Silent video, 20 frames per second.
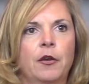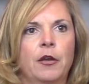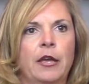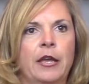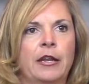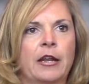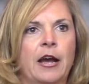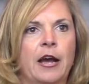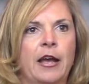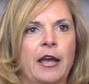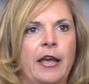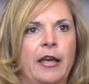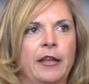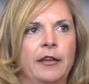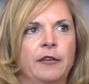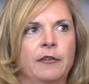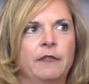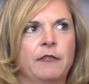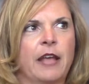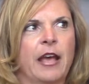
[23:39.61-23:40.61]
and I
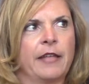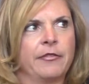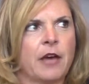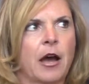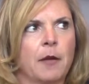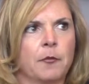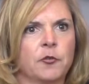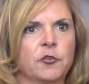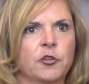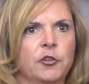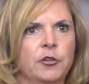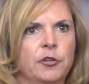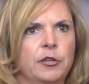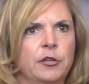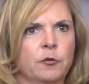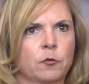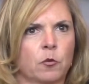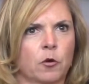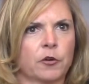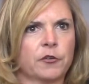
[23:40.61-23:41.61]
had the opportunity
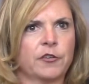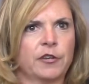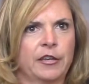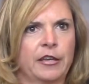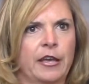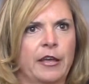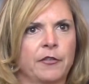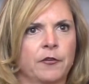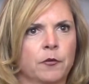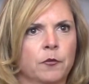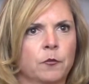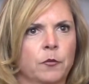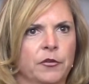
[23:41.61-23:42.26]
to work together